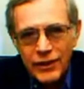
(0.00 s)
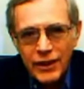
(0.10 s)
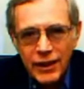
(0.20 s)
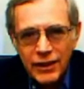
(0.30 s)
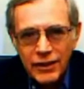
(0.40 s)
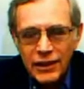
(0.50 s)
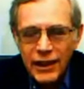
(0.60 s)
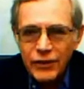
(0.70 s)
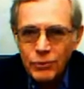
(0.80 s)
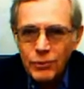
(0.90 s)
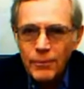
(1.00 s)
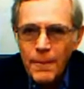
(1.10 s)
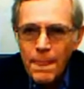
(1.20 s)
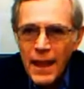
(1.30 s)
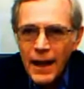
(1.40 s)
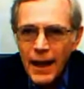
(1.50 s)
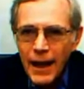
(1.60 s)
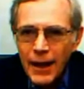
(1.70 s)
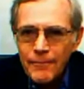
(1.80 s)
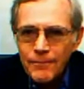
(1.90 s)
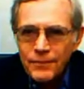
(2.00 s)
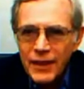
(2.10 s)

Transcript: in a classroom. I